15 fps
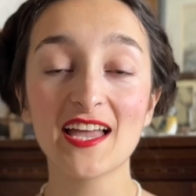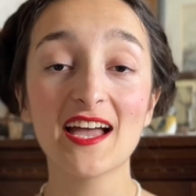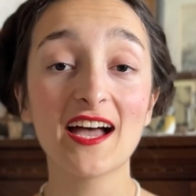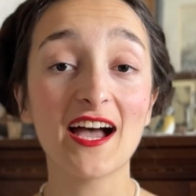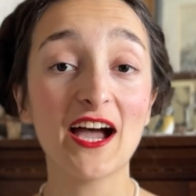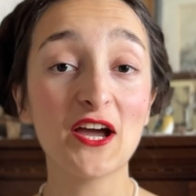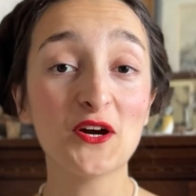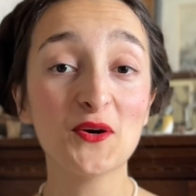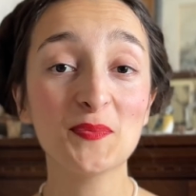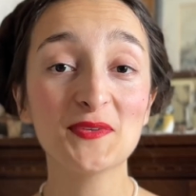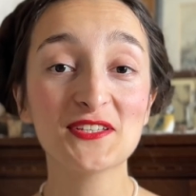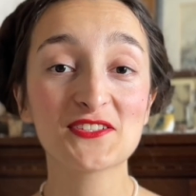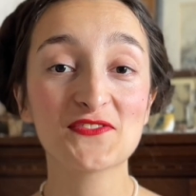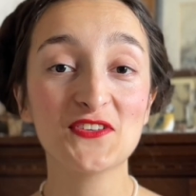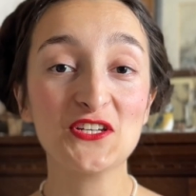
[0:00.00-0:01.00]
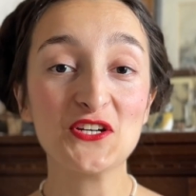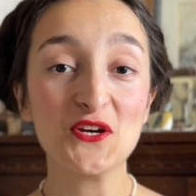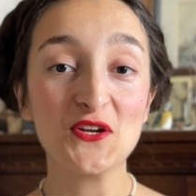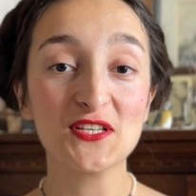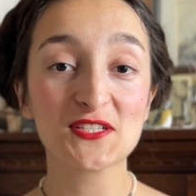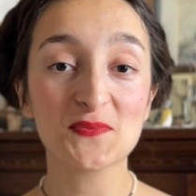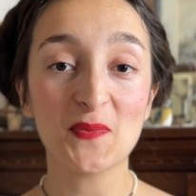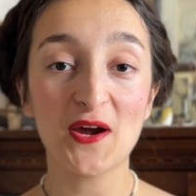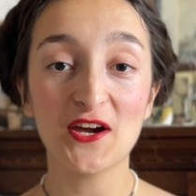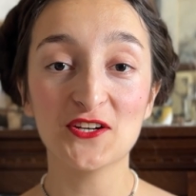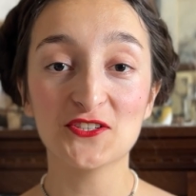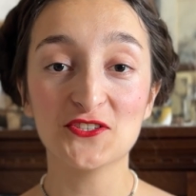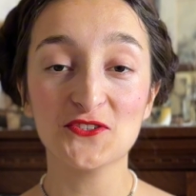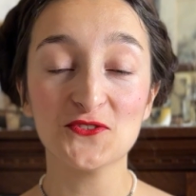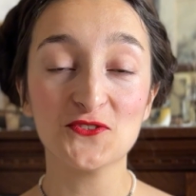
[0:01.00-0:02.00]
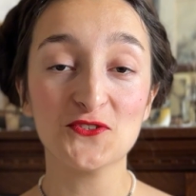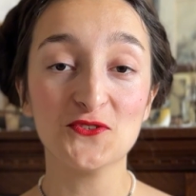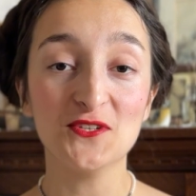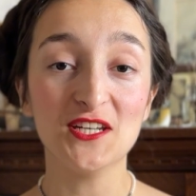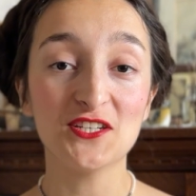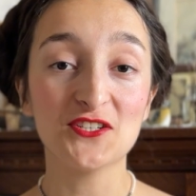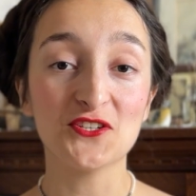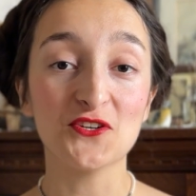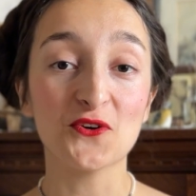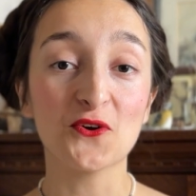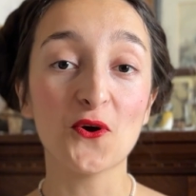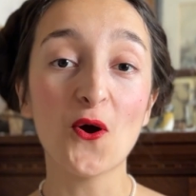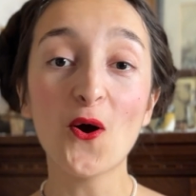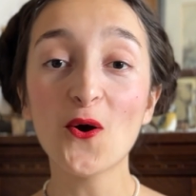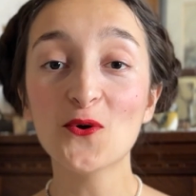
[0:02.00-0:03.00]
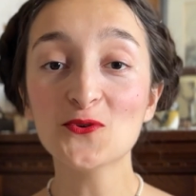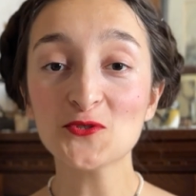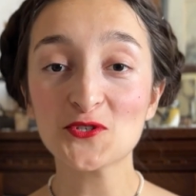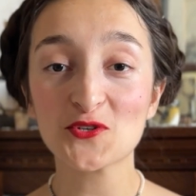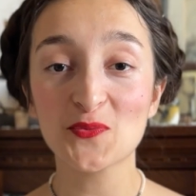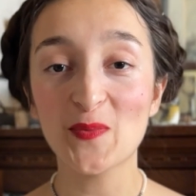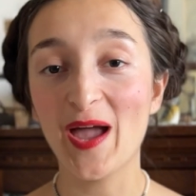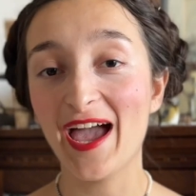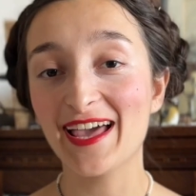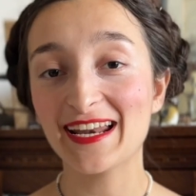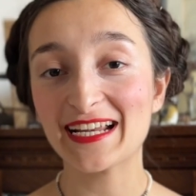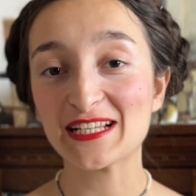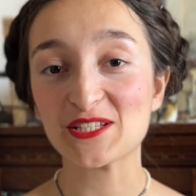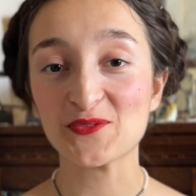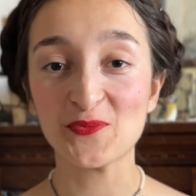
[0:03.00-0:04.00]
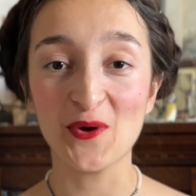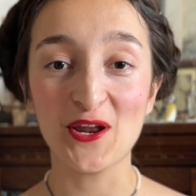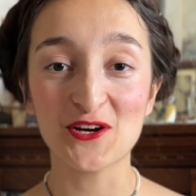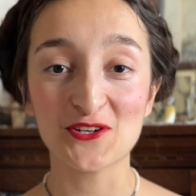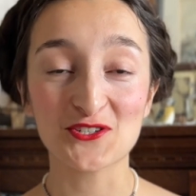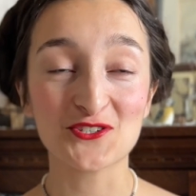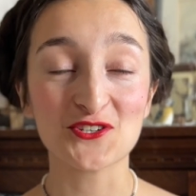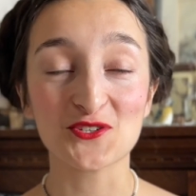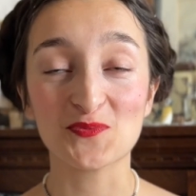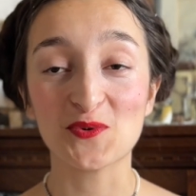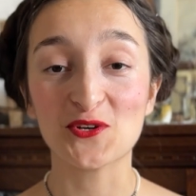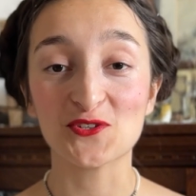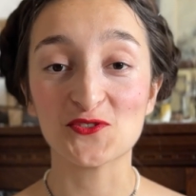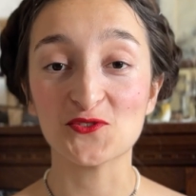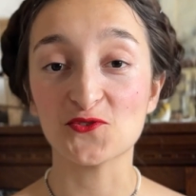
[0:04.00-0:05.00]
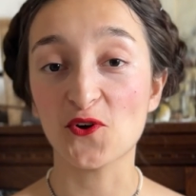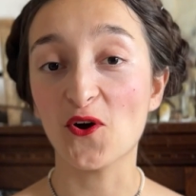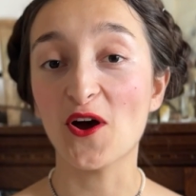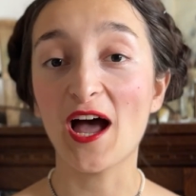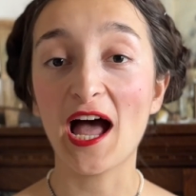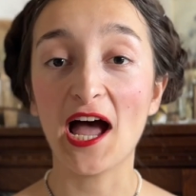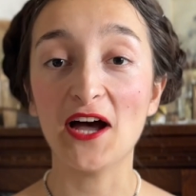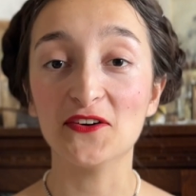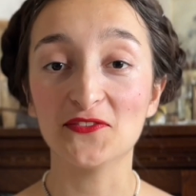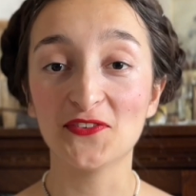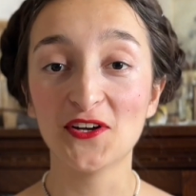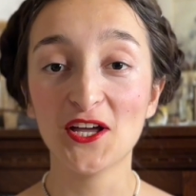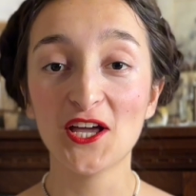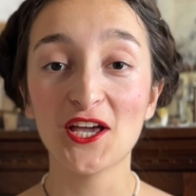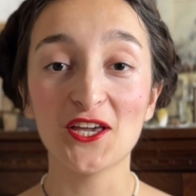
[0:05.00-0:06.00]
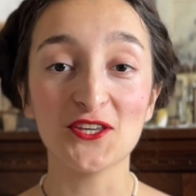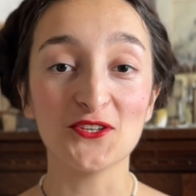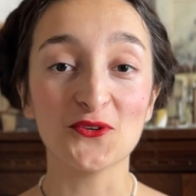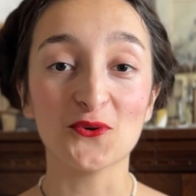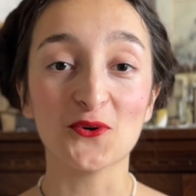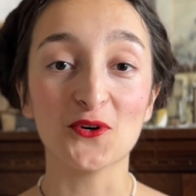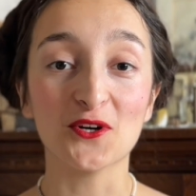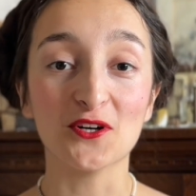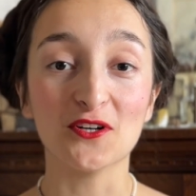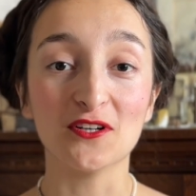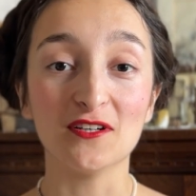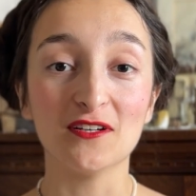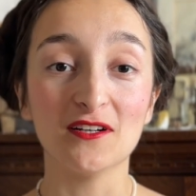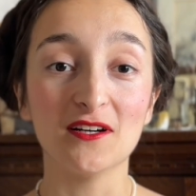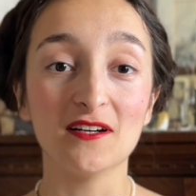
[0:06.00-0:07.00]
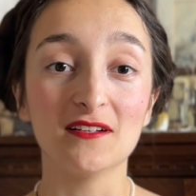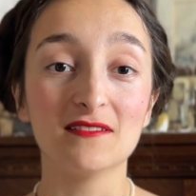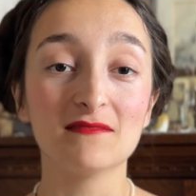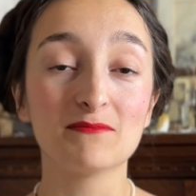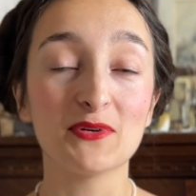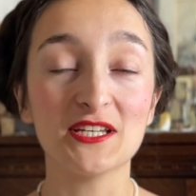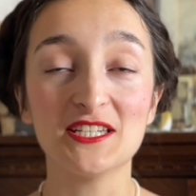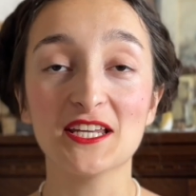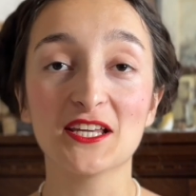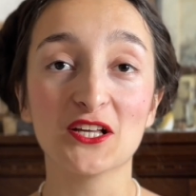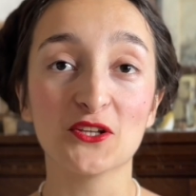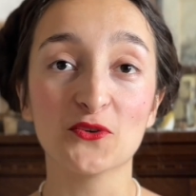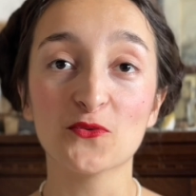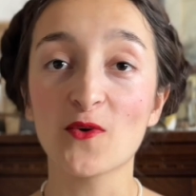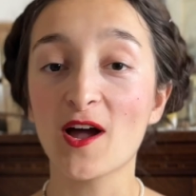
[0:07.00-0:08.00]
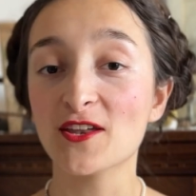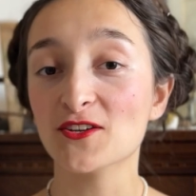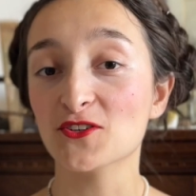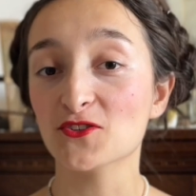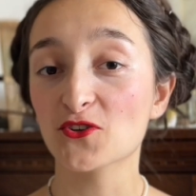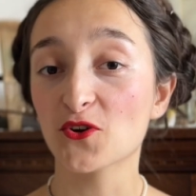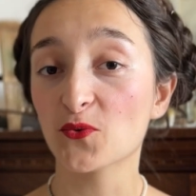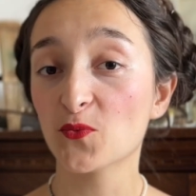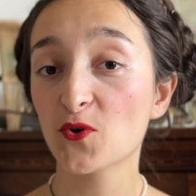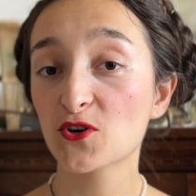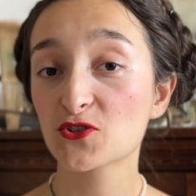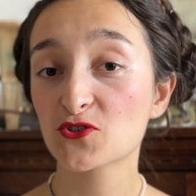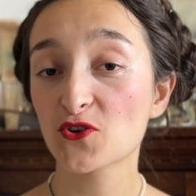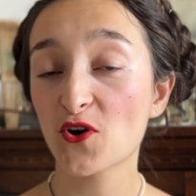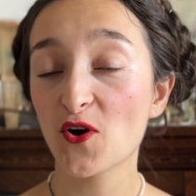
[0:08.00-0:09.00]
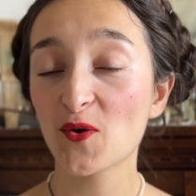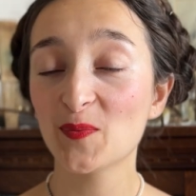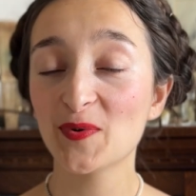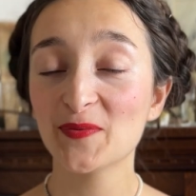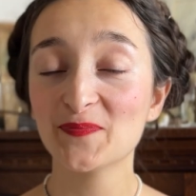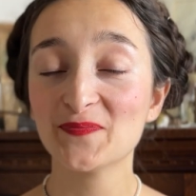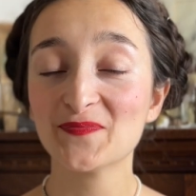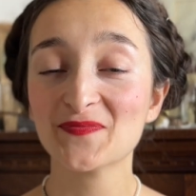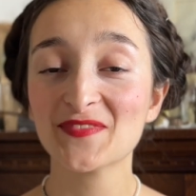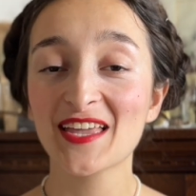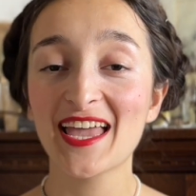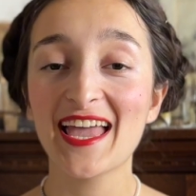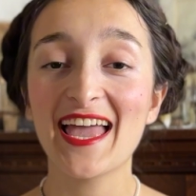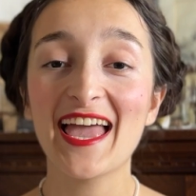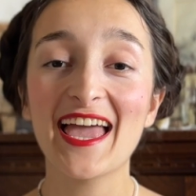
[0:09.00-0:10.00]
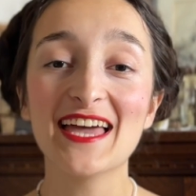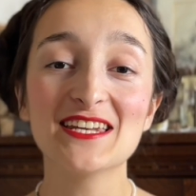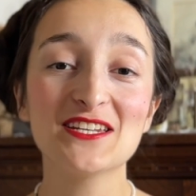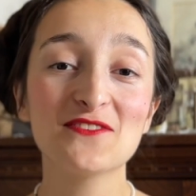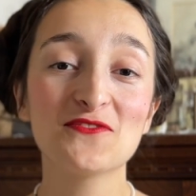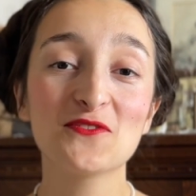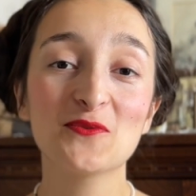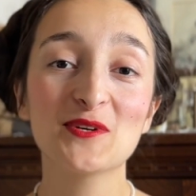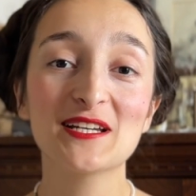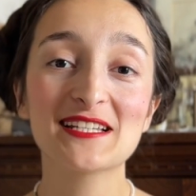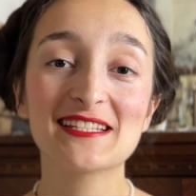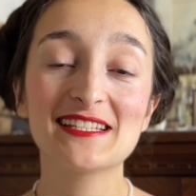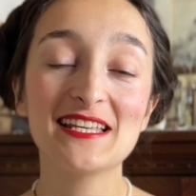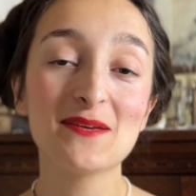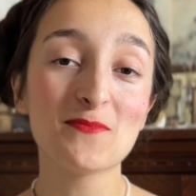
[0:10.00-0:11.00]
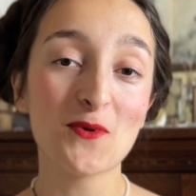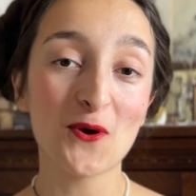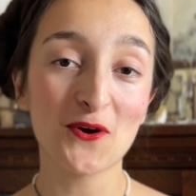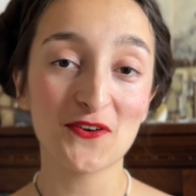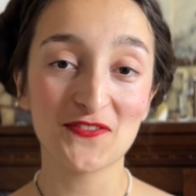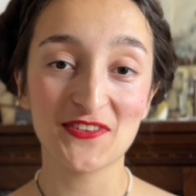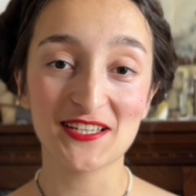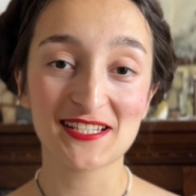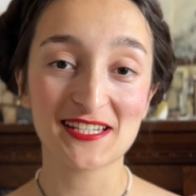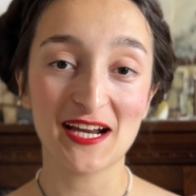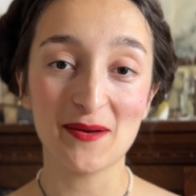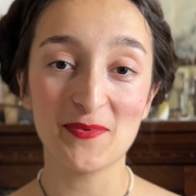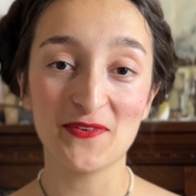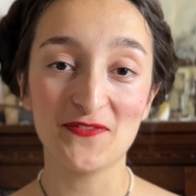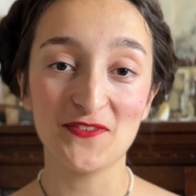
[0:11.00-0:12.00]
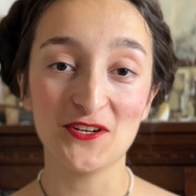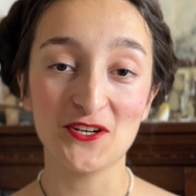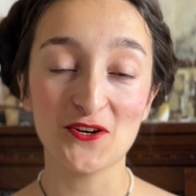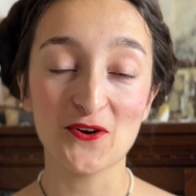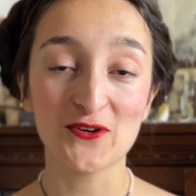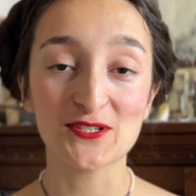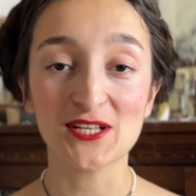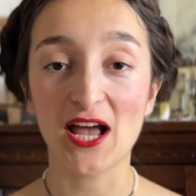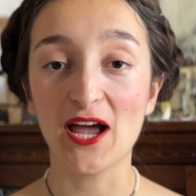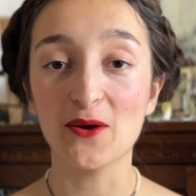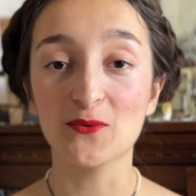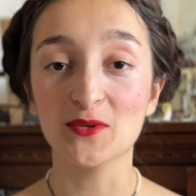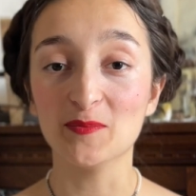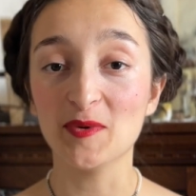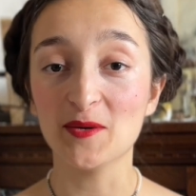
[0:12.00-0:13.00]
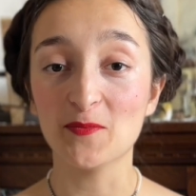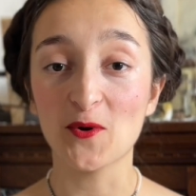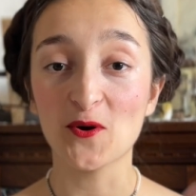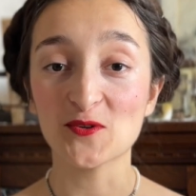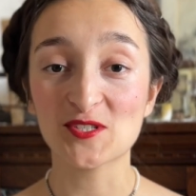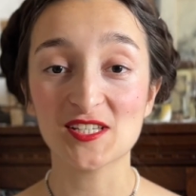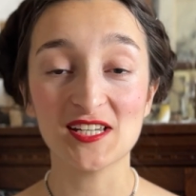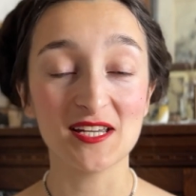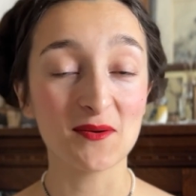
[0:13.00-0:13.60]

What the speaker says: I hope this video inspired you to knit your own dramatic sweaters just because you don't have your particular one in your wardrobe. And if you want to see more of this type of videos, I will be posting